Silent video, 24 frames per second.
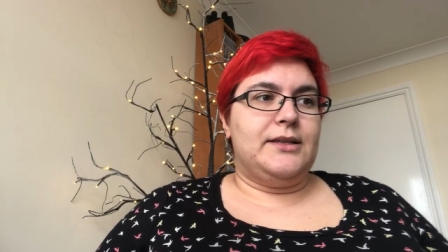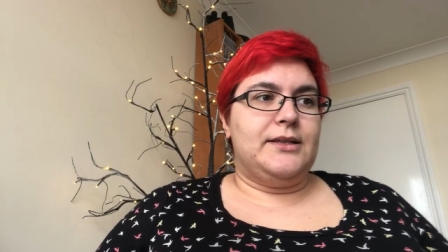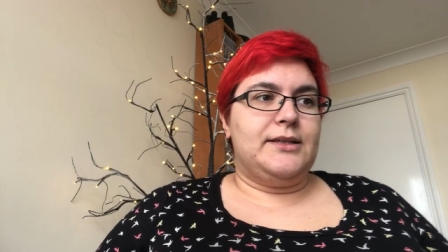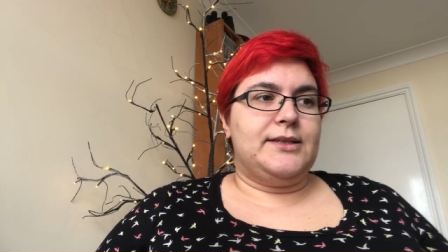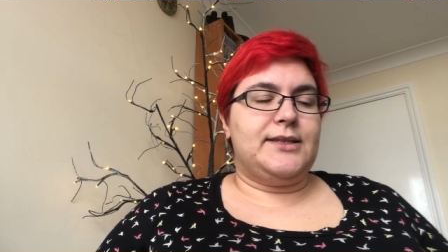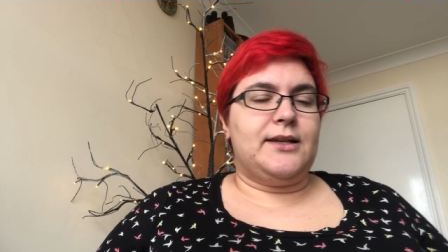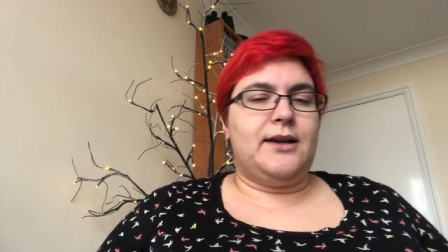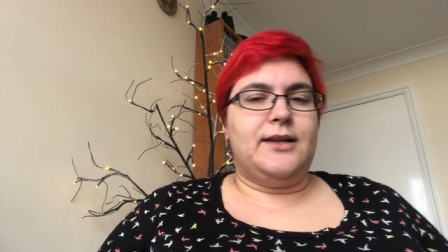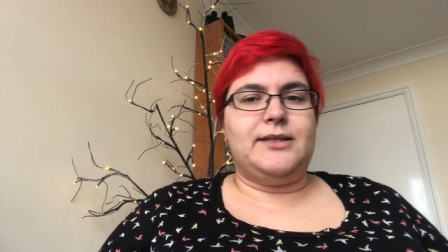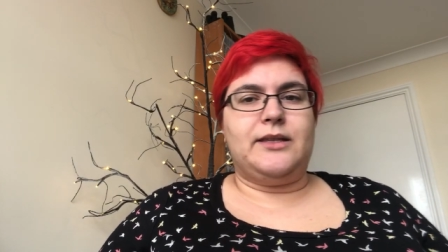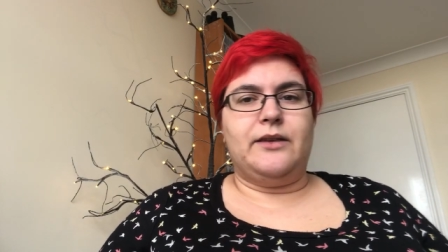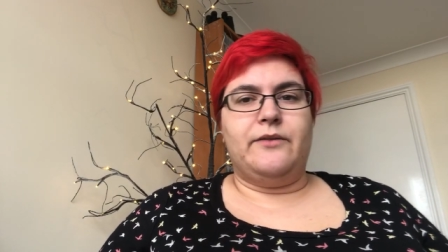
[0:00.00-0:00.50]

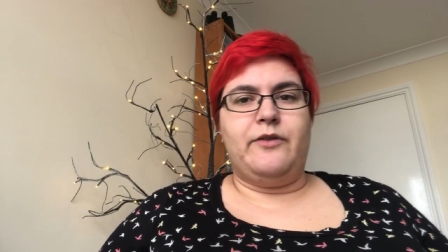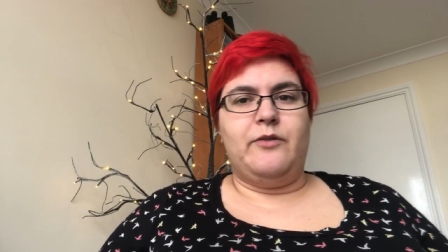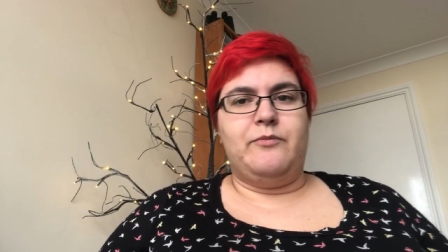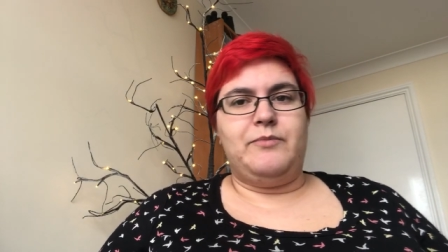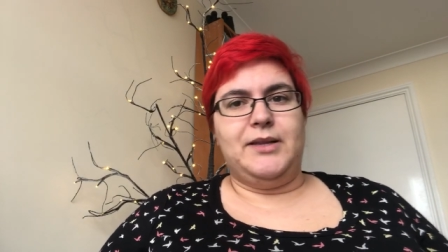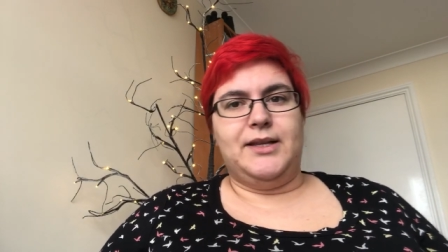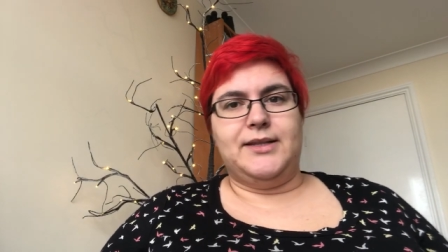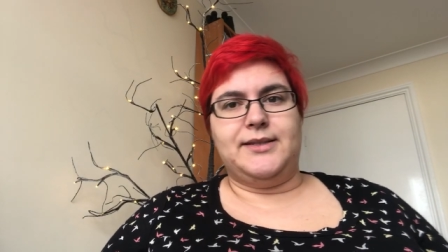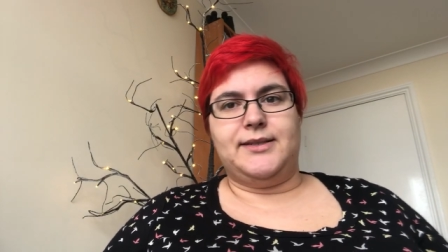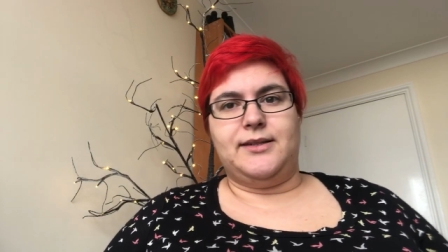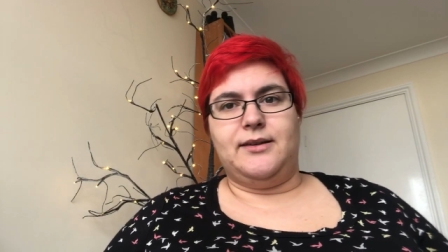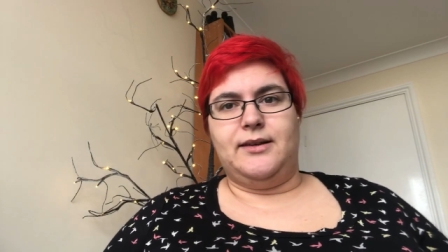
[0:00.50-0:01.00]
sizing for
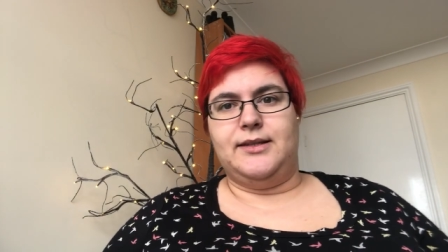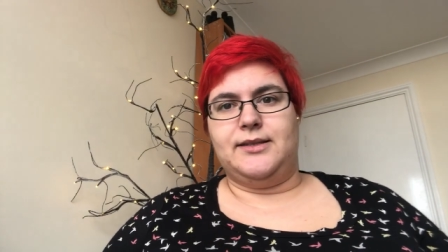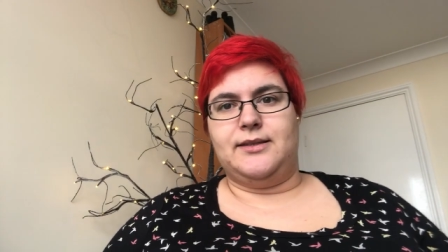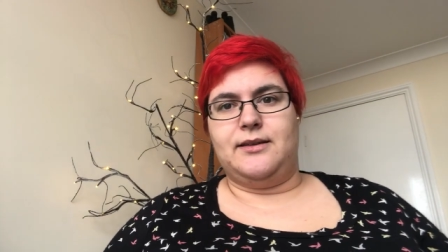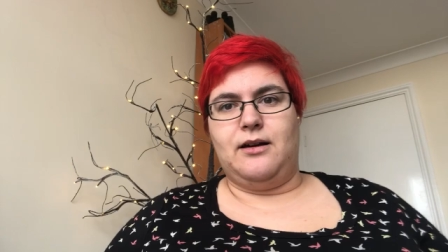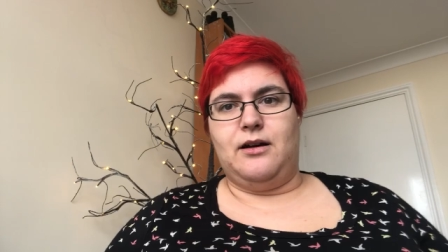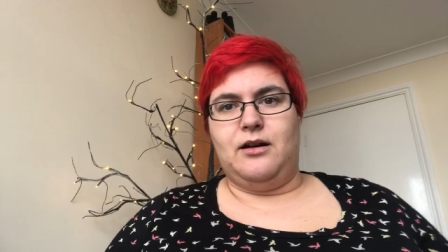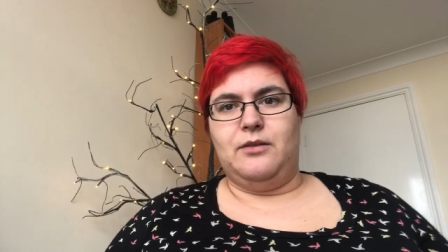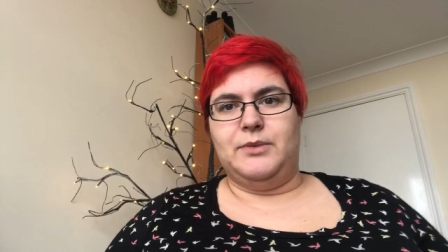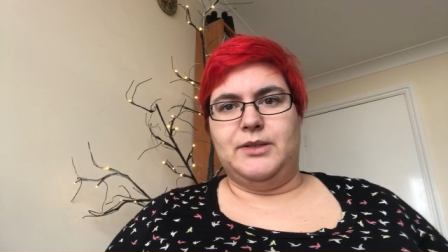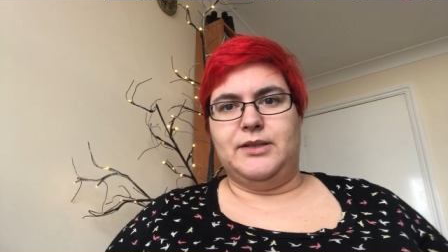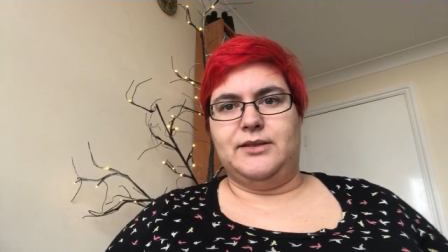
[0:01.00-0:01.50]
plus size
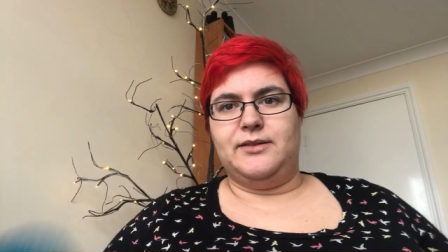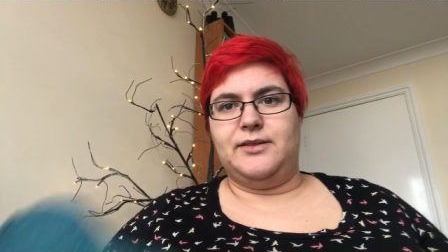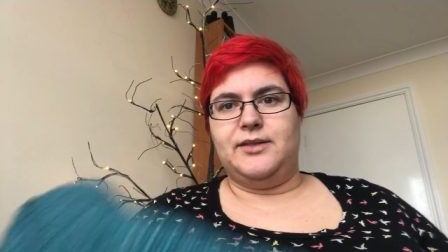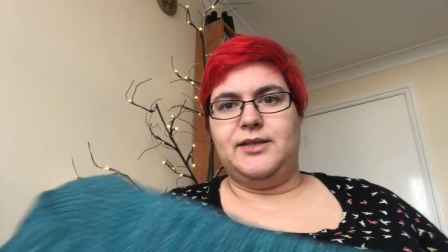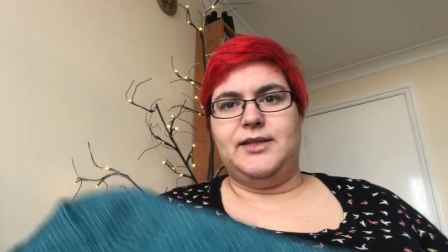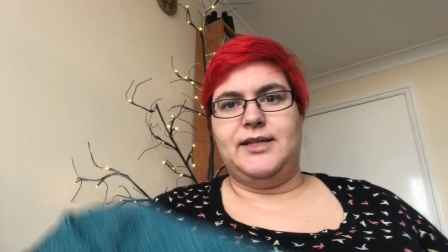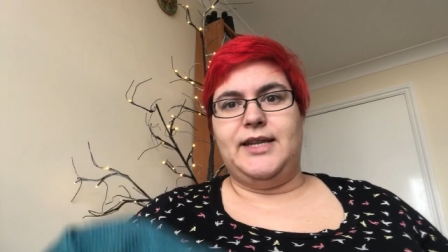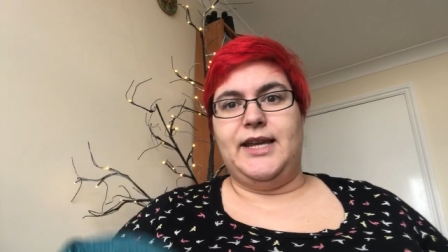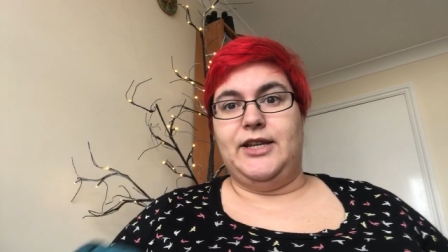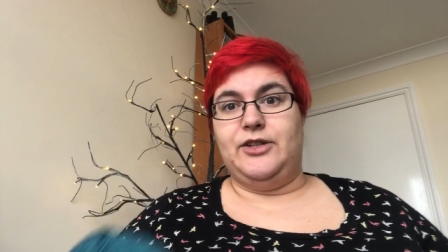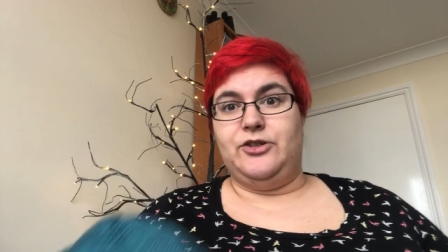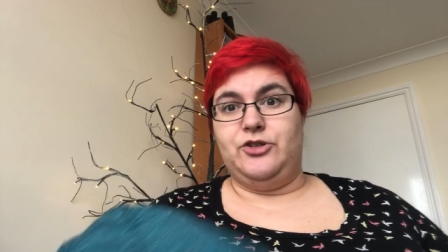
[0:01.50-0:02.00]

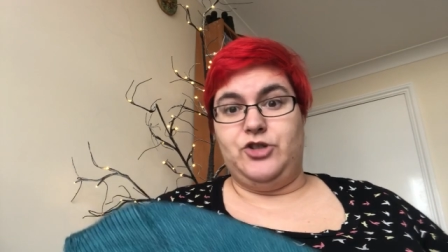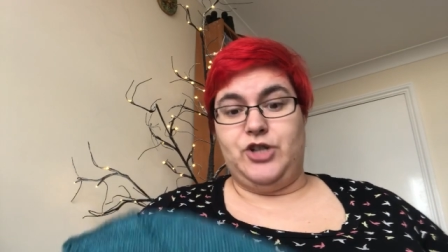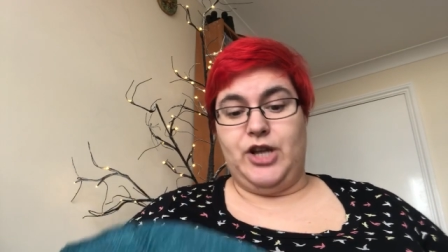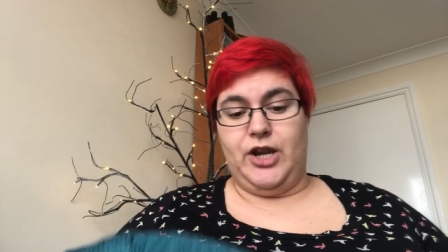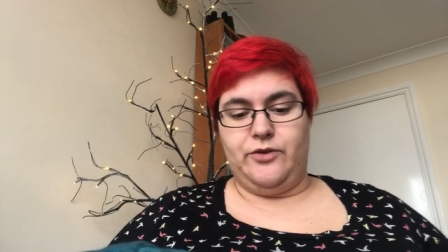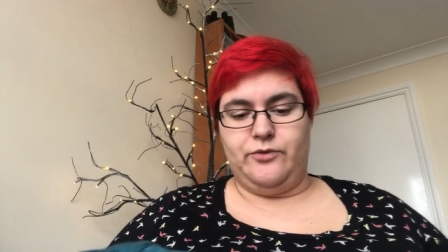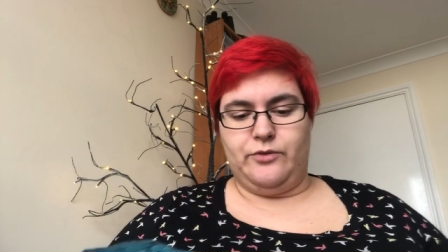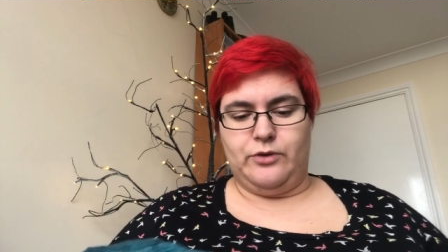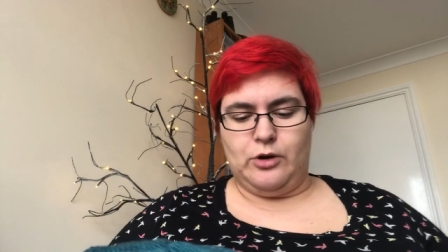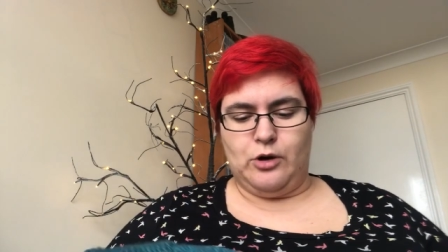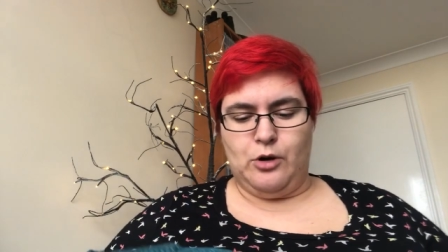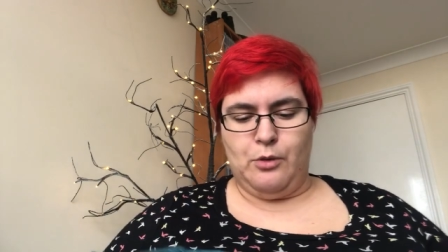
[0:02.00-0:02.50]
garments in
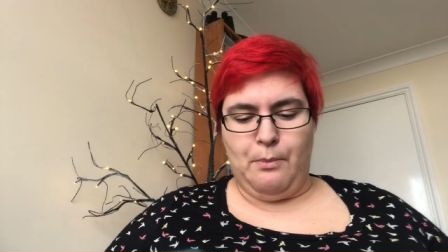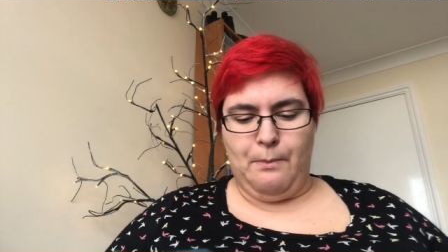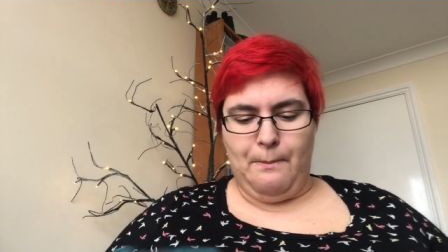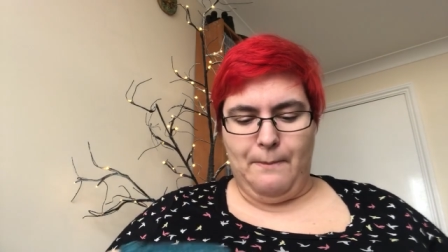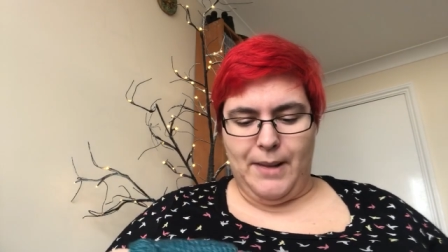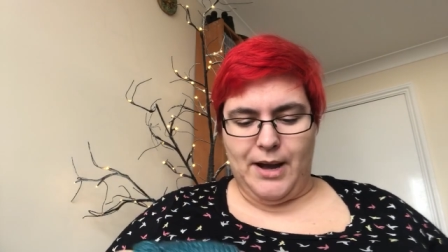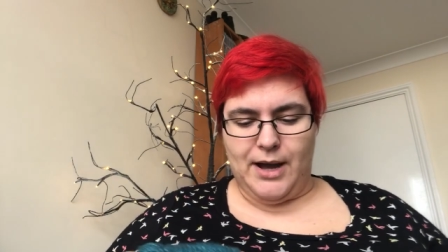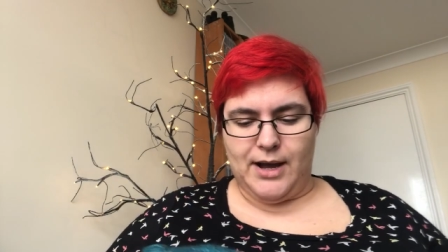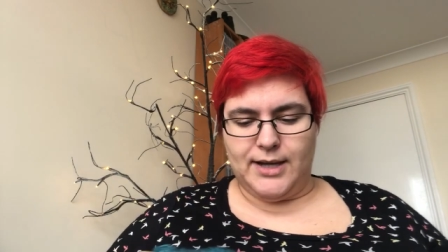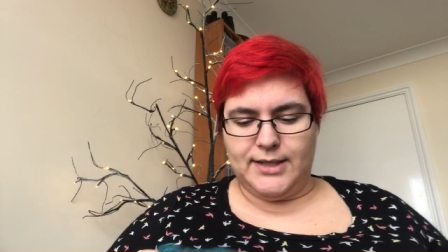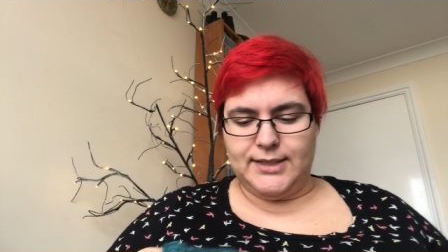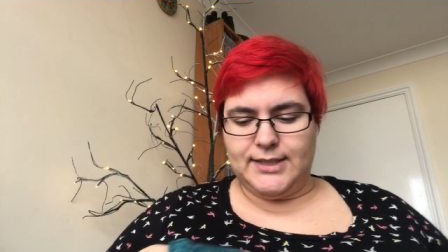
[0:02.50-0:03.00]
general,
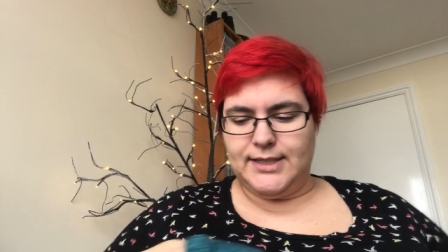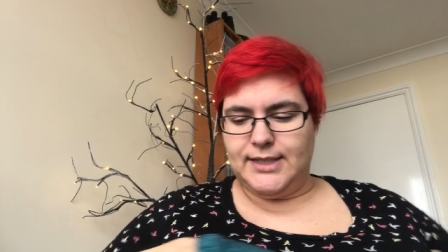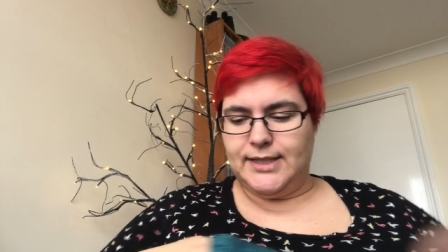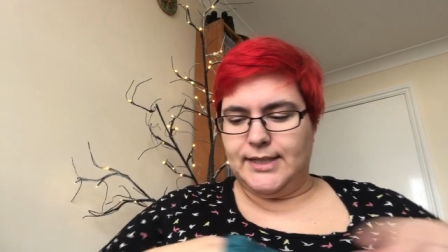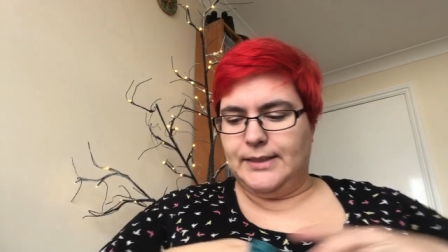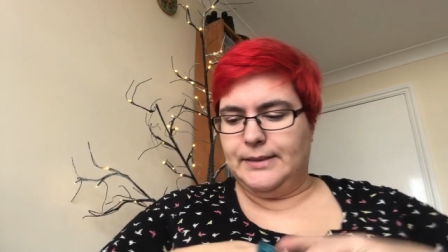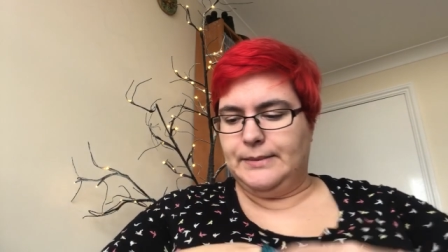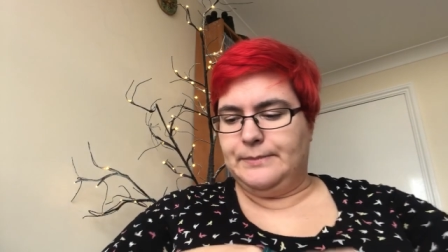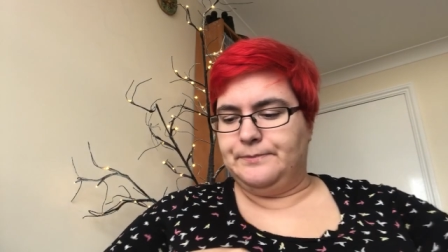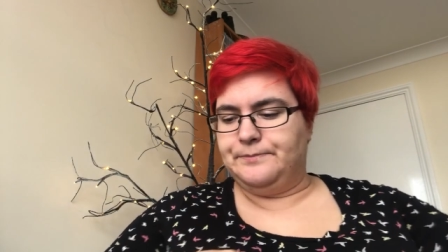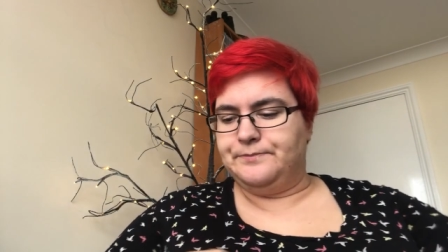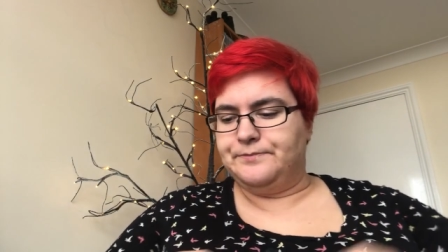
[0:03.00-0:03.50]
but